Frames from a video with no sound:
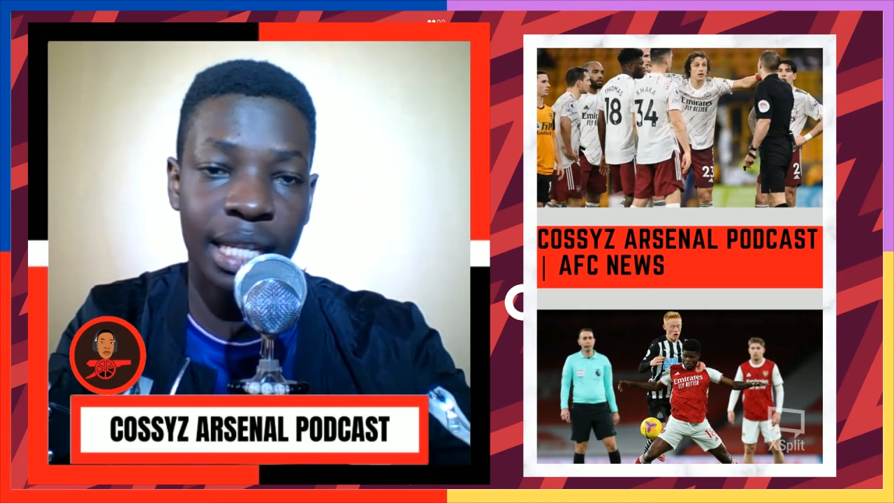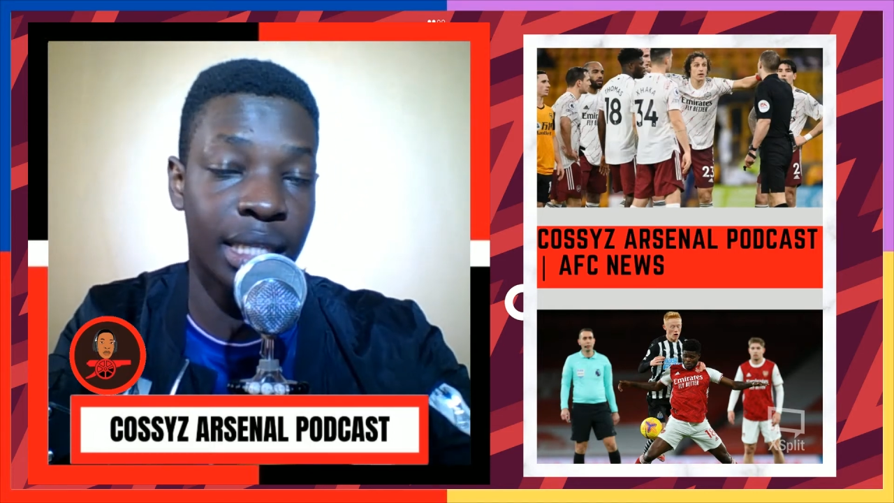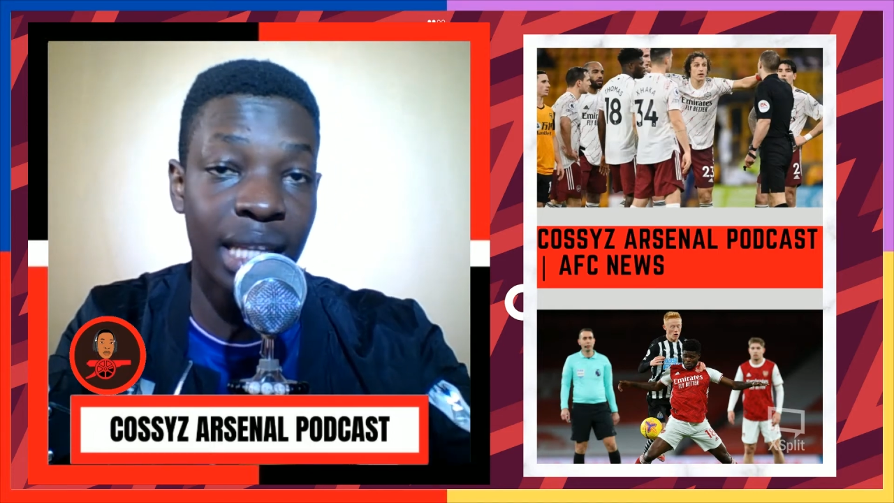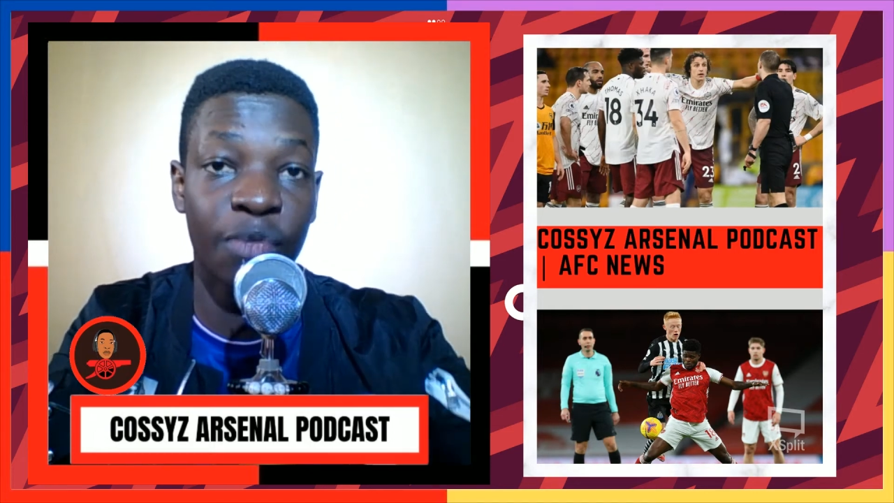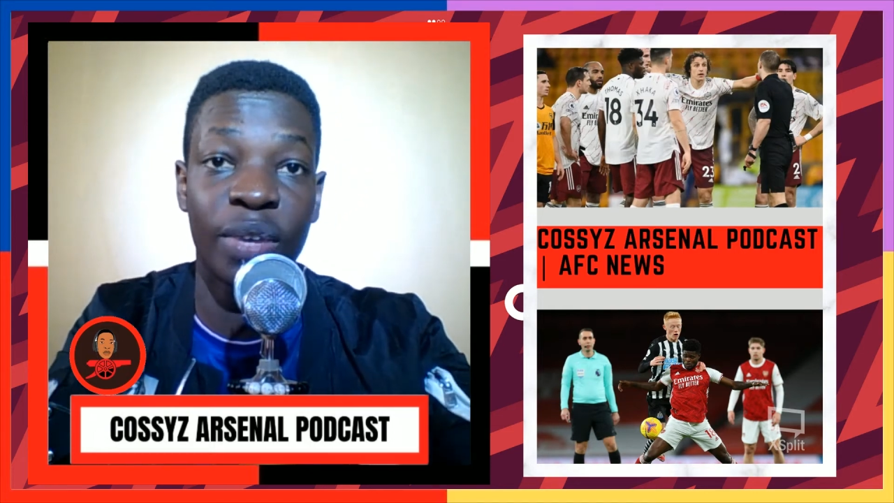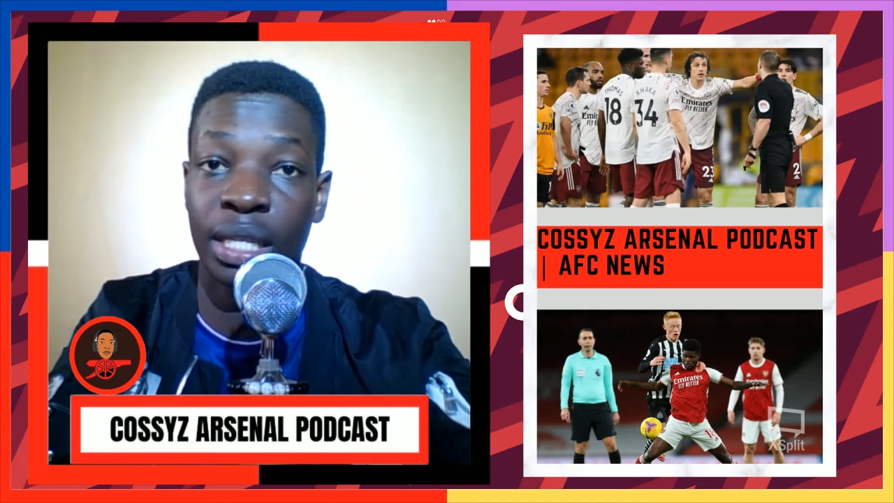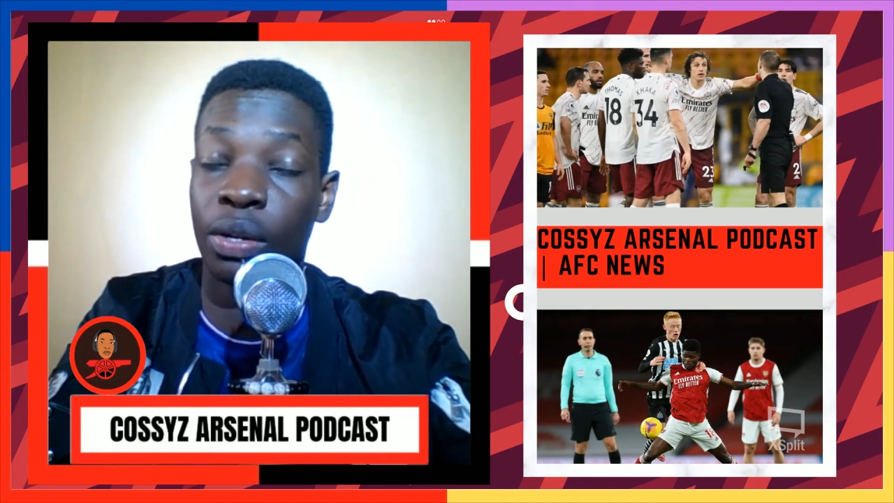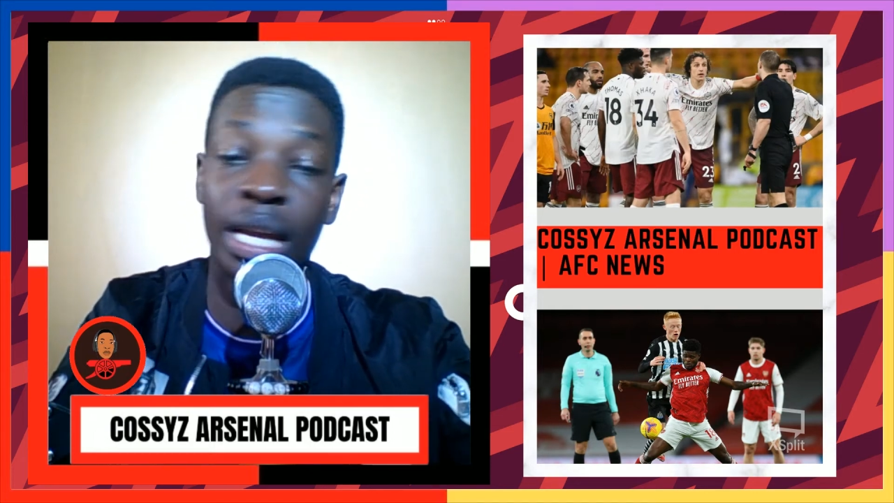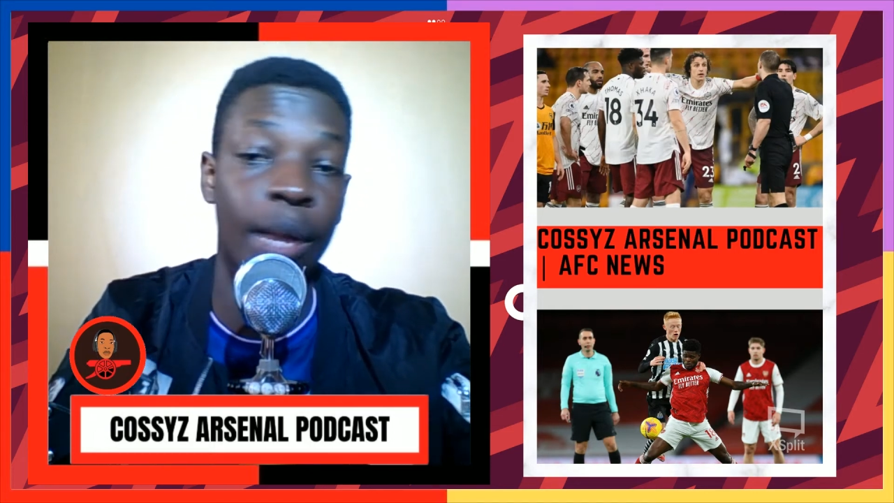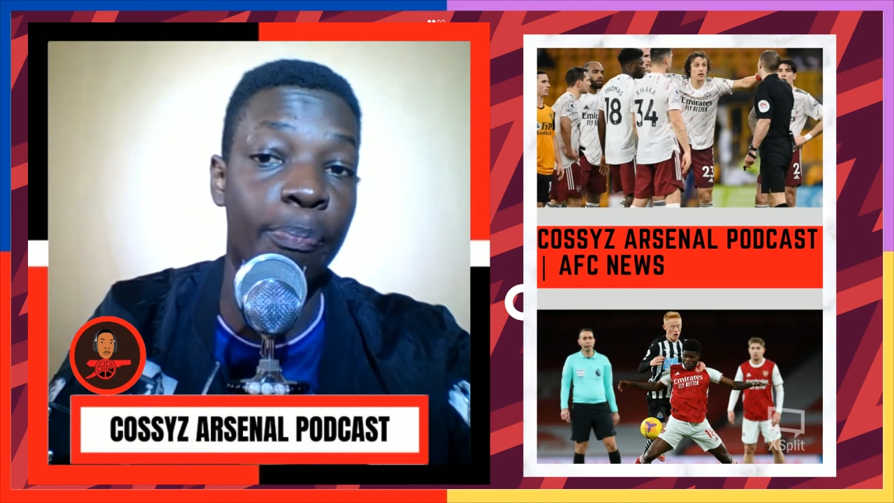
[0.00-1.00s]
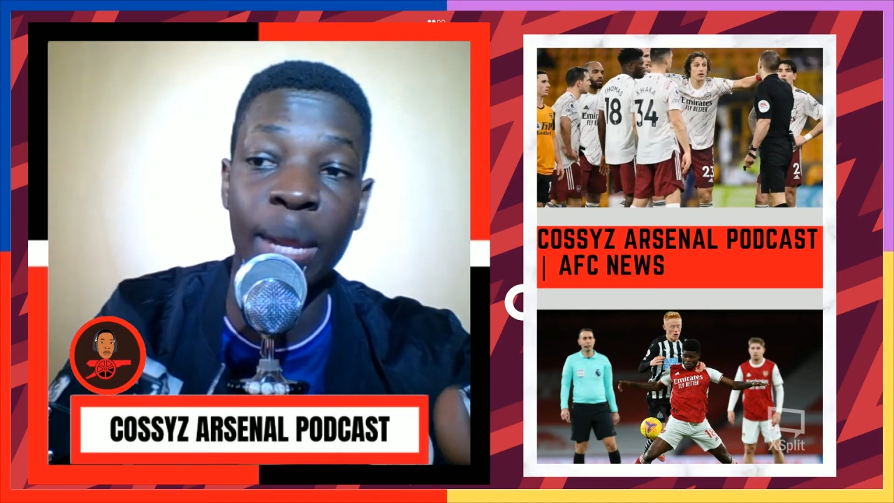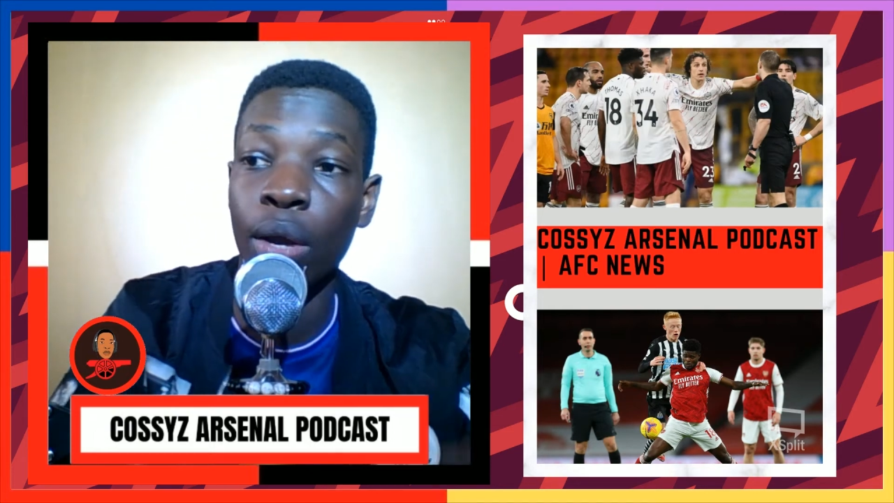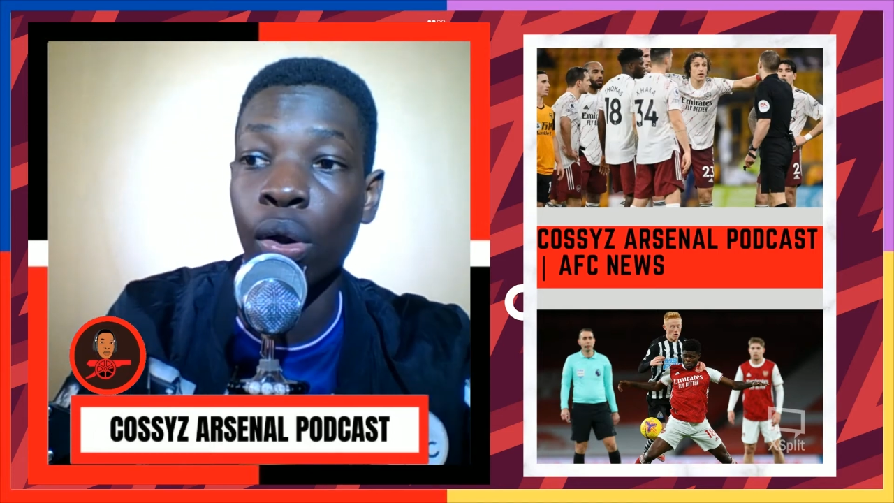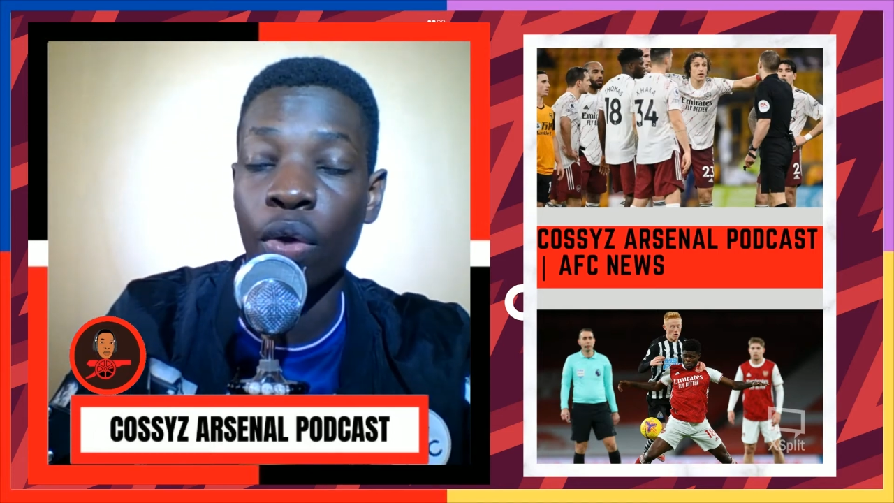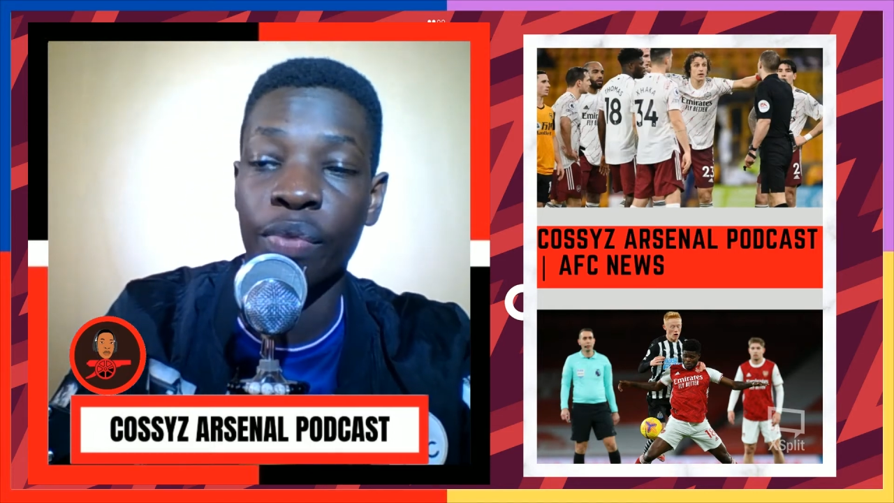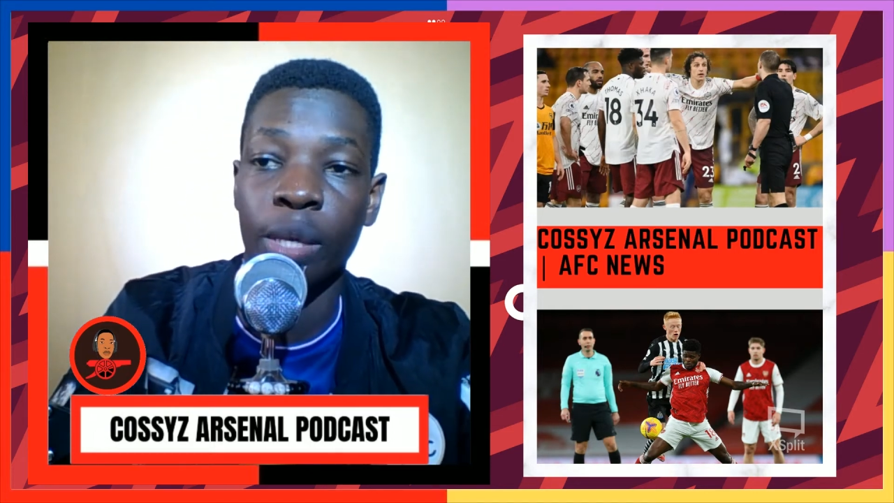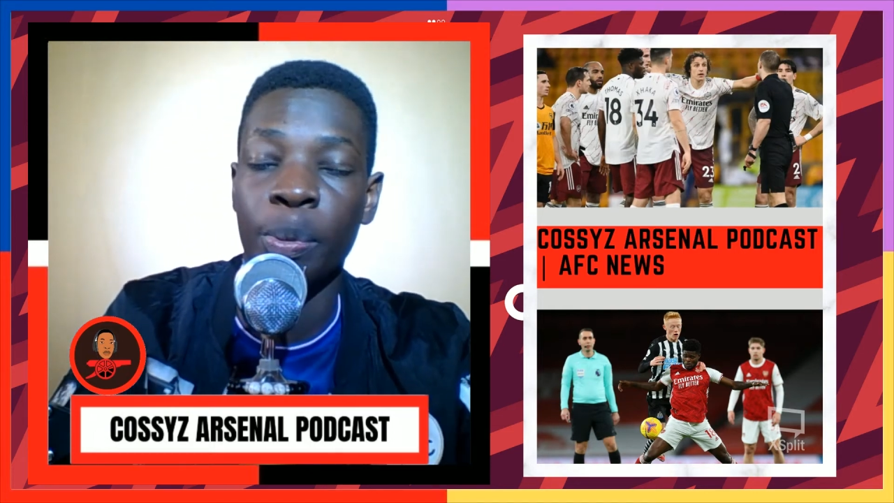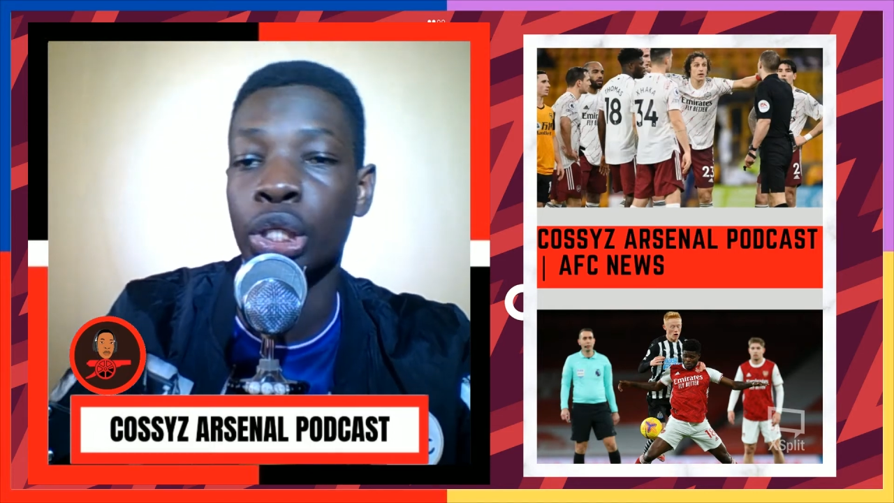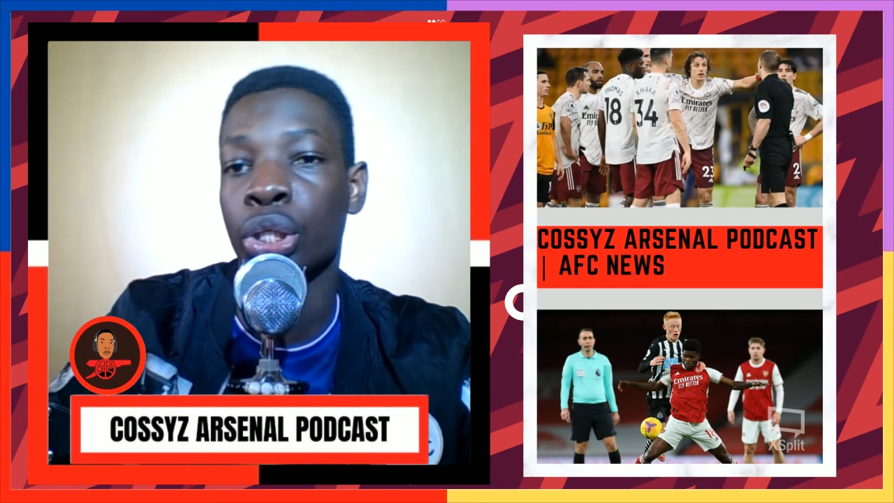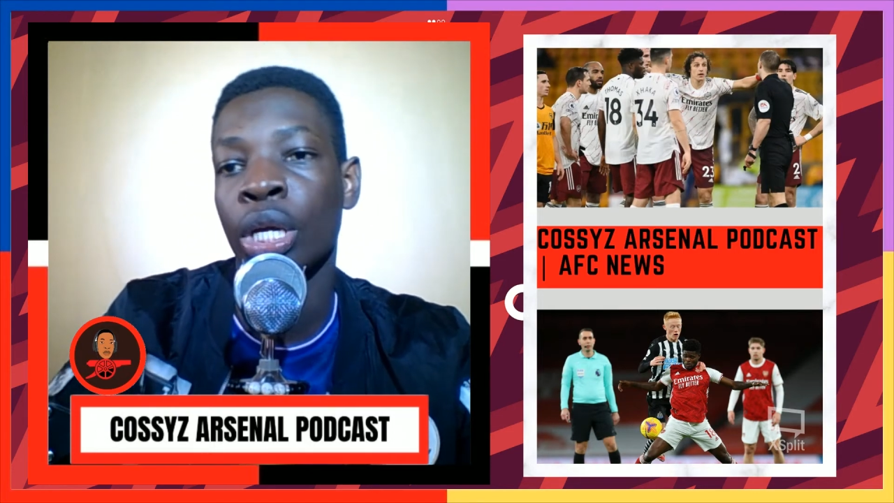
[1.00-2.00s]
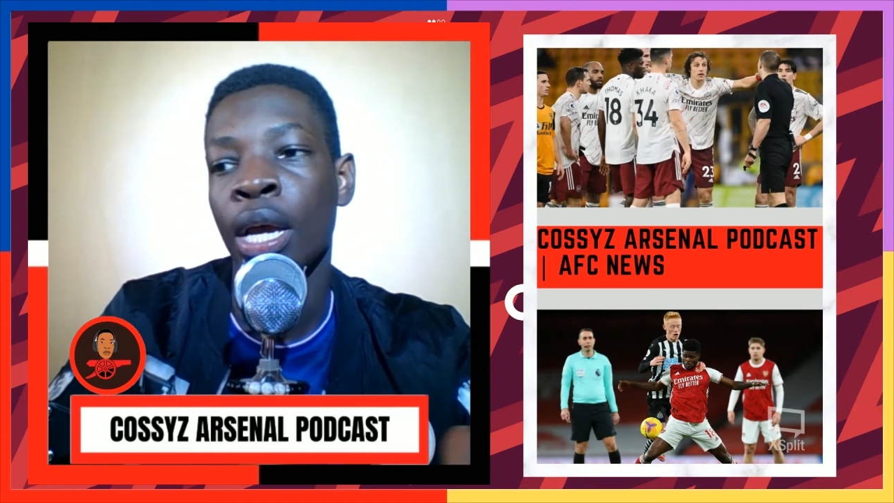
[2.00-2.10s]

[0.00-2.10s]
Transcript: He's that versatile. He can play all over the pitch.